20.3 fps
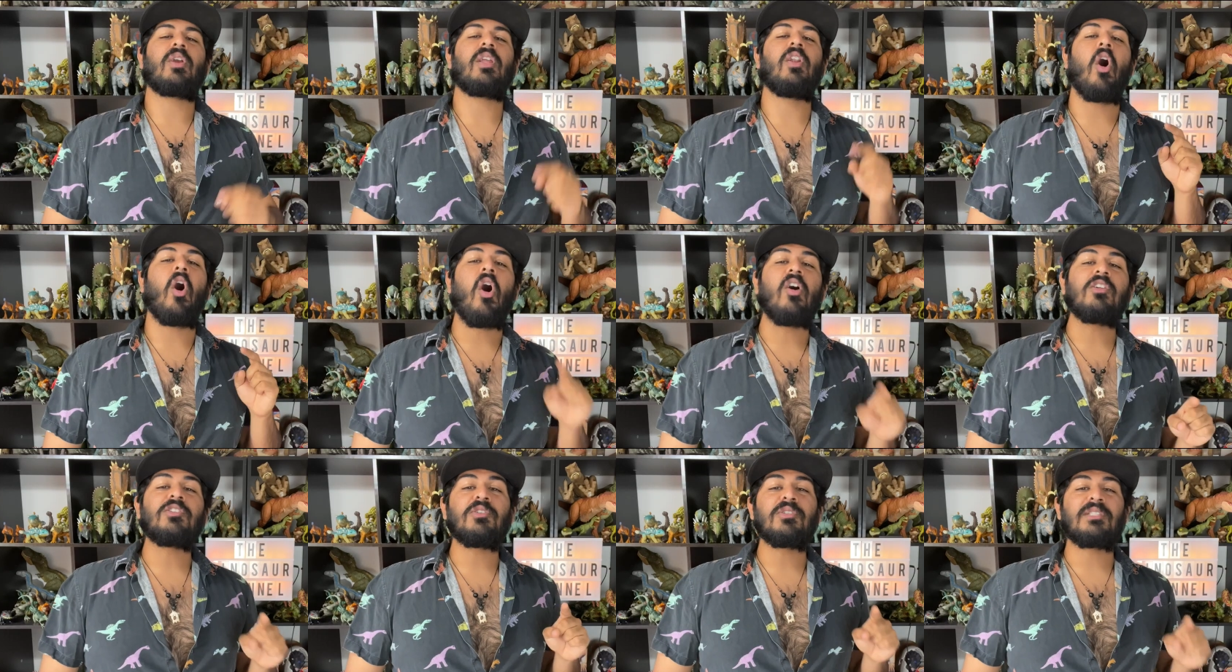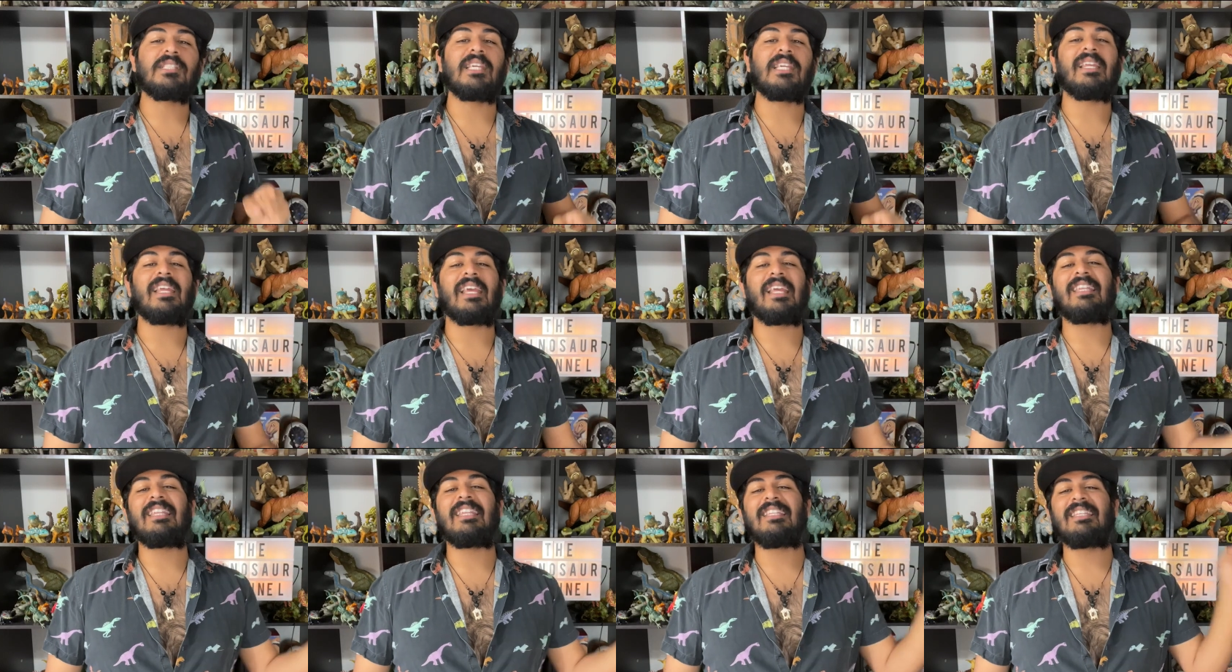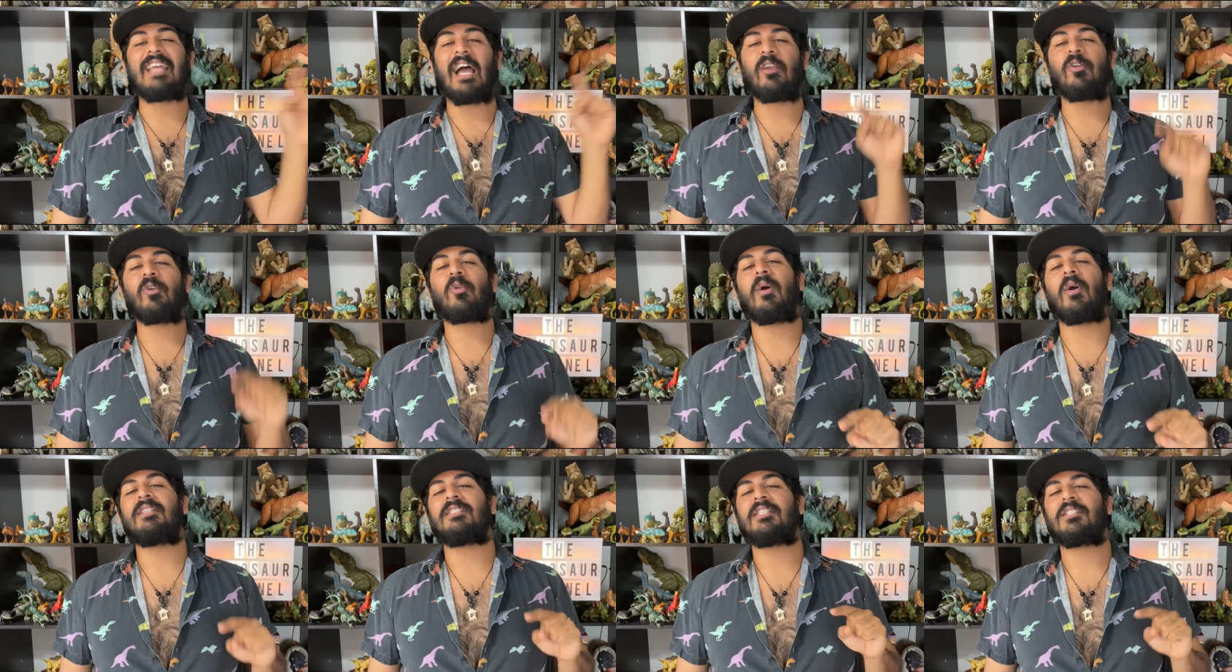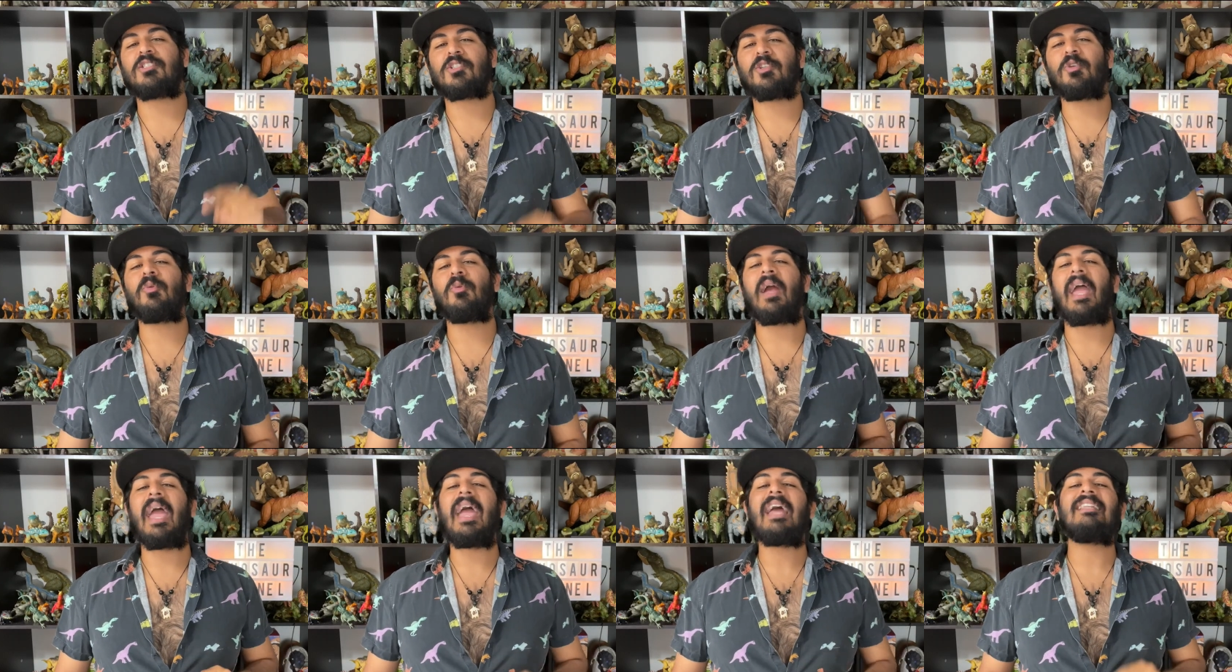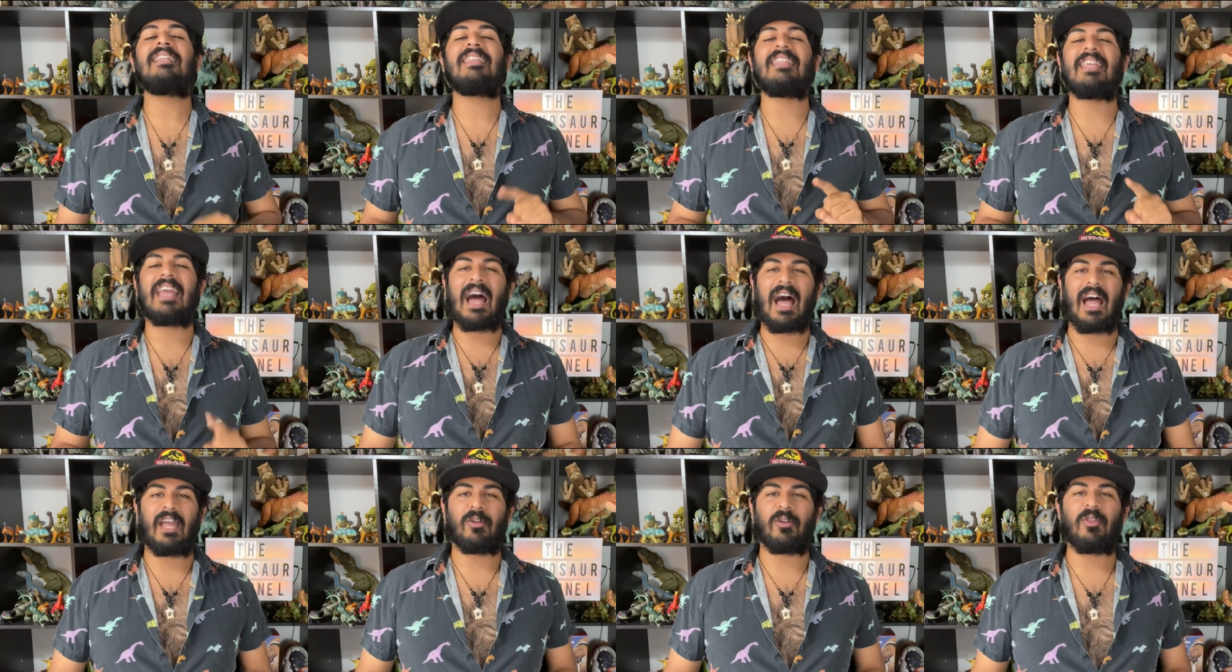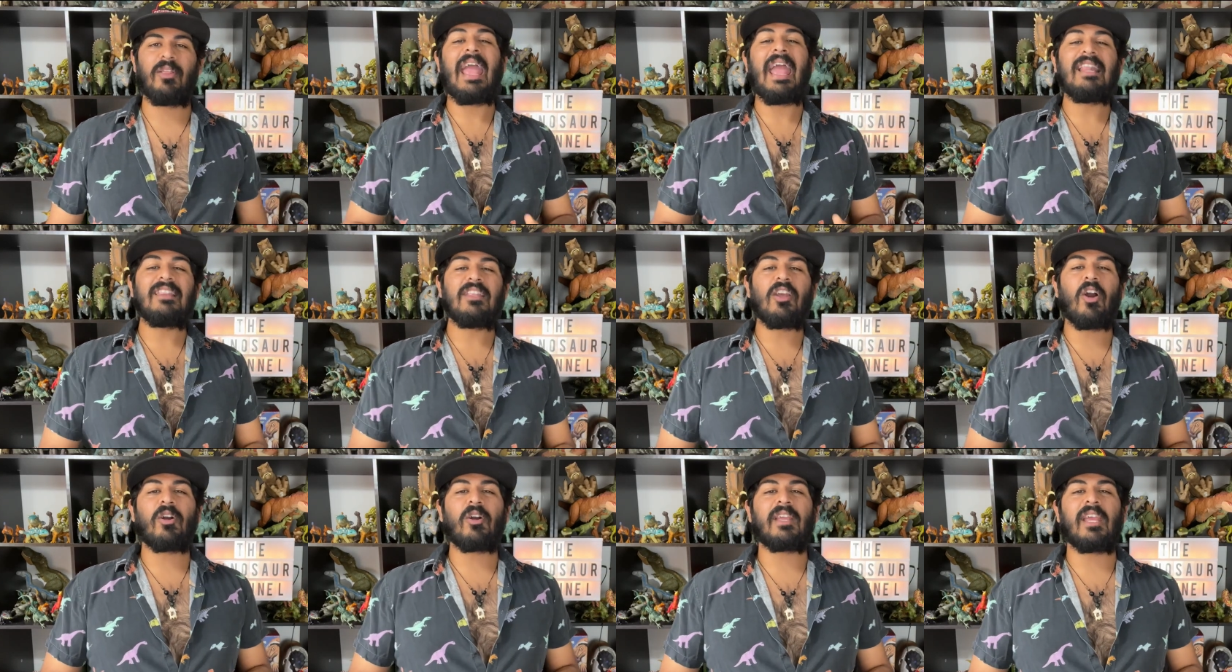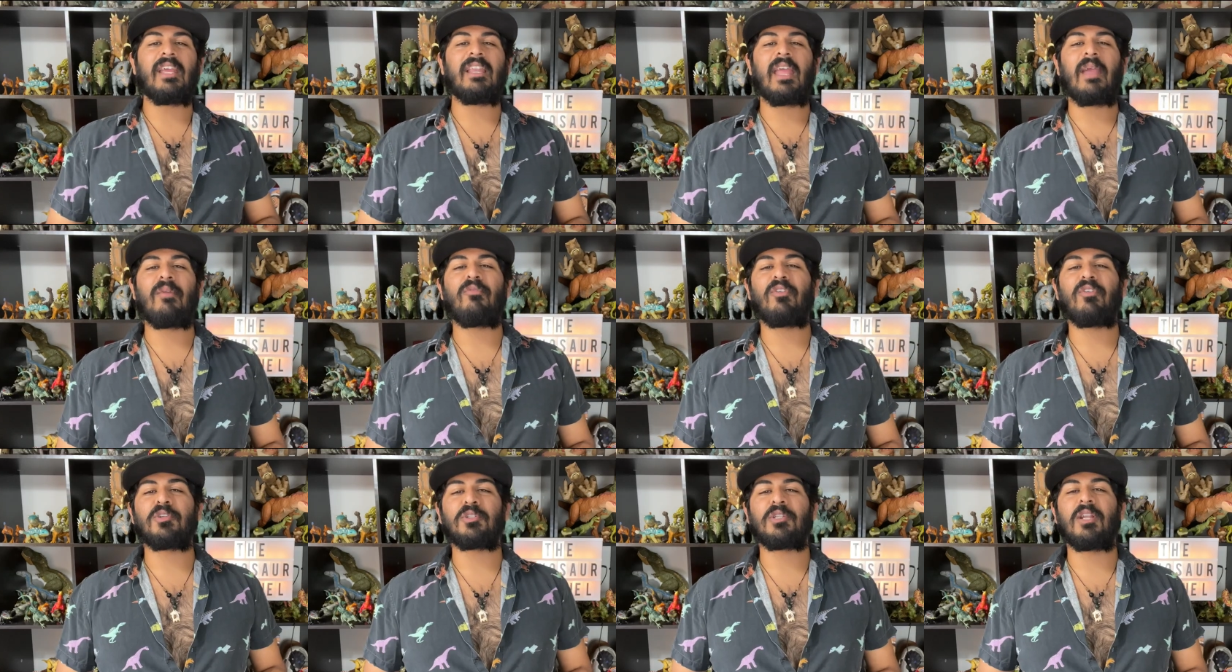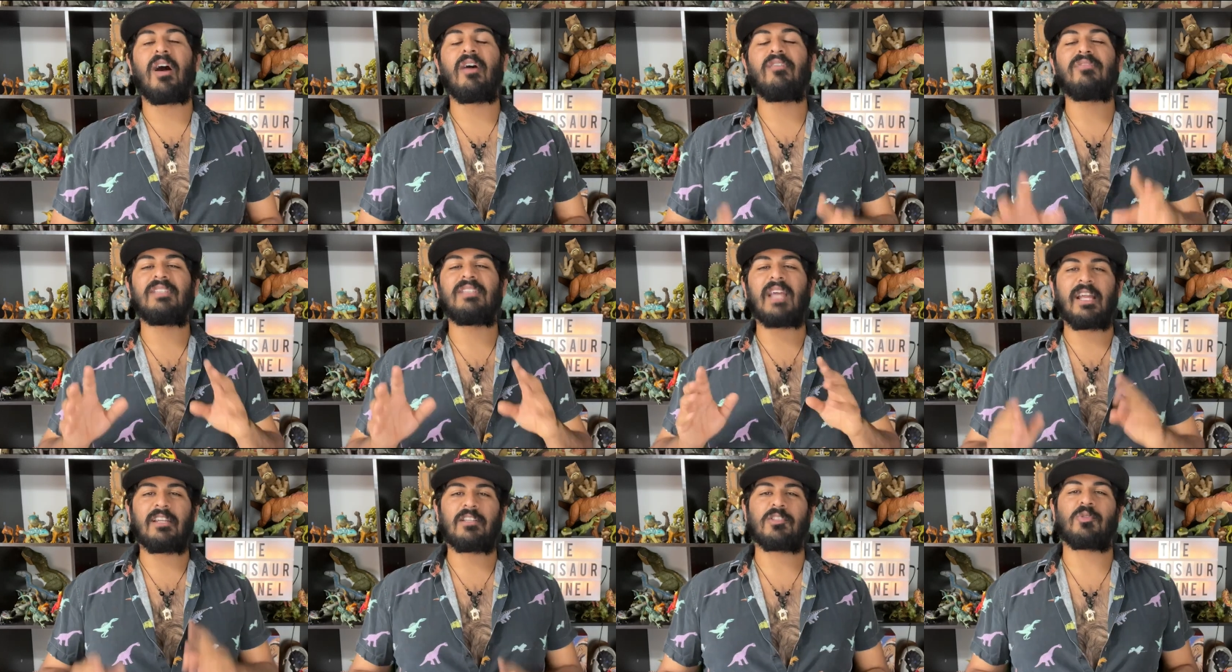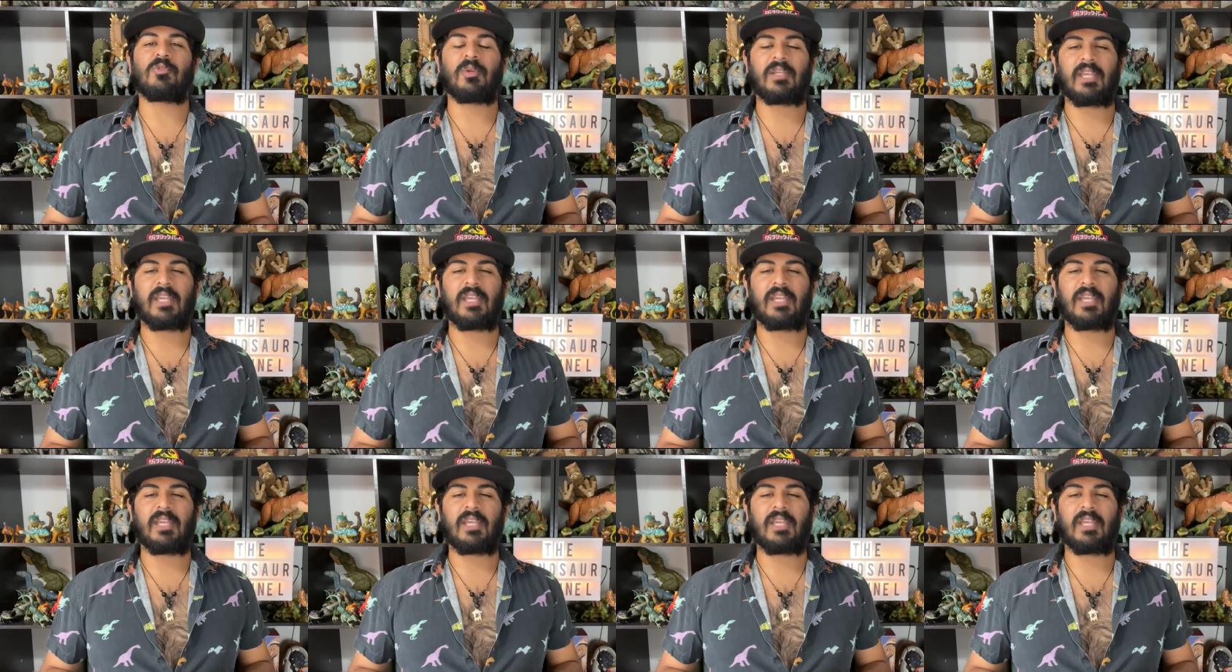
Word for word: can also see it in the Dino Crisis 2 and The Isle and the arcade game version of Dinosaur